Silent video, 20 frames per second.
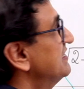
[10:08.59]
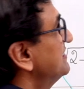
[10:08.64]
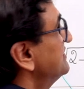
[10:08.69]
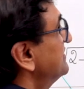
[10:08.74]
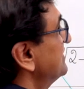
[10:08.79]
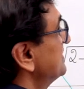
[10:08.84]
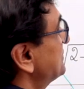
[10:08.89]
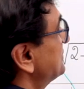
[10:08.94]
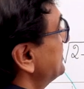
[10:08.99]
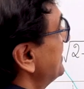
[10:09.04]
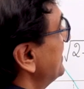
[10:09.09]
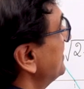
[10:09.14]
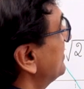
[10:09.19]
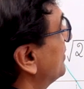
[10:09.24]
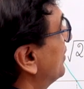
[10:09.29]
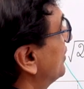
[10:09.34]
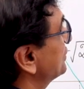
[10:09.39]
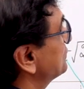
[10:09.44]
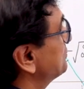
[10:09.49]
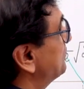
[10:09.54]
16
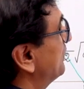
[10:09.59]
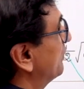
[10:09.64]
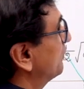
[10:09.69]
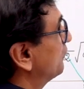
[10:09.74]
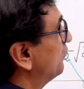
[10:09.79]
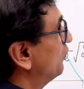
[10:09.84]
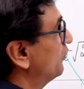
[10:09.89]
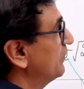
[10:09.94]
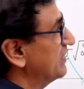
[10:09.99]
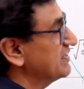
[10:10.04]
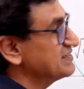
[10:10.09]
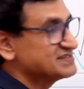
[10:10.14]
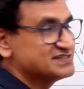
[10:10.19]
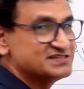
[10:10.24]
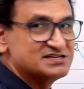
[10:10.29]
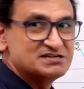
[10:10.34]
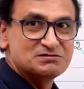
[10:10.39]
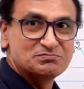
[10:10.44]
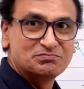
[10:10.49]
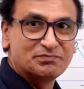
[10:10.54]
cos power 4x
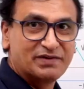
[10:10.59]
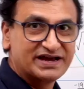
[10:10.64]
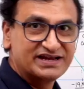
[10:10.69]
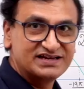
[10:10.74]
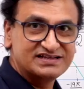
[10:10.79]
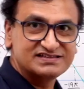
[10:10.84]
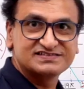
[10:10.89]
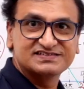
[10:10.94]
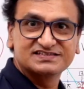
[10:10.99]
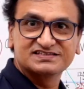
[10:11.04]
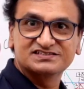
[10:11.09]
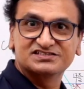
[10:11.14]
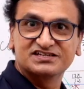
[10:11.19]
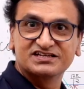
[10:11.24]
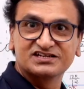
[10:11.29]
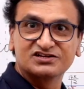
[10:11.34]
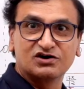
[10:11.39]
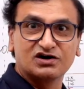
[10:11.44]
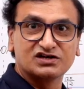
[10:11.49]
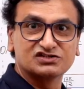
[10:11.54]
minus
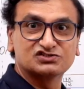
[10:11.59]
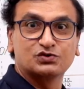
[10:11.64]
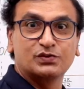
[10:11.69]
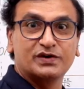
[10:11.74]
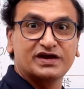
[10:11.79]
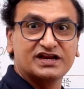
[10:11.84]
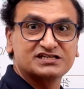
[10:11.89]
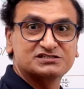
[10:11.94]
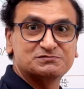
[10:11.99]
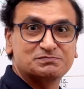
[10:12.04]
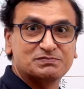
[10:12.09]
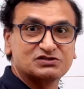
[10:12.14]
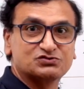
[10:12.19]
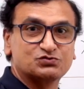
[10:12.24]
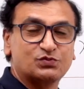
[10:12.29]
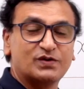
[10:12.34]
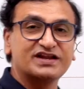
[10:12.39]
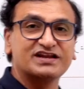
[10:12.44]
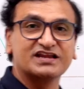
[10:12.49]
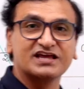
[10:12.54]
16 cos square x
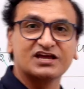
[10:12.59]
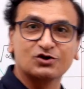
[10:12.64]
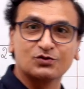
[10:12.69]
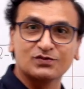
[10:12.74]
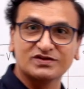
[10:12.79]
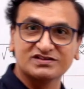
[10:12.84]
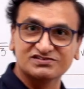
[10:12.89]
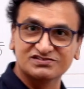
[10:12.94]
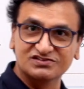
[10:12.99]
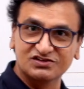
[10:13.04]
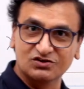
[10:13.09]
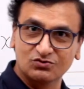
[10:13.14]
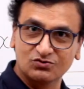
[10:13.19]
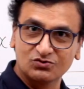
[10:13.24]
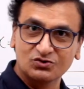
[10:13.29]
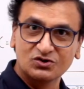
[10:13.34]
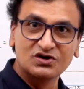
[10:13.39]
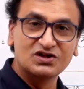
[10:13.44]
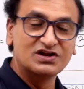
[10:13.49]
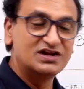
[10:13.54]
plus 1 equals 0.
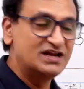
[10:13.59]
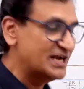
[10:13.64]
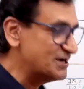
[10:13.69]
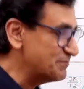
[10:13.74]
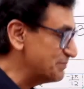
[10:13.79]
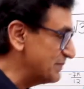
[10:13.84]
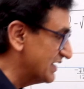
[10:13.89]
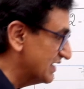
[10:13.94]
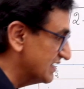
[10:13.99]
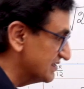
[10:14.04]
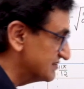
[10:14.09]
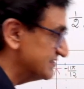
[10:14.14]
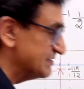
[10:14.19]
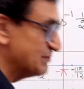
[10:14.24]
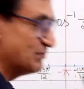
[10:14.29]
Let me list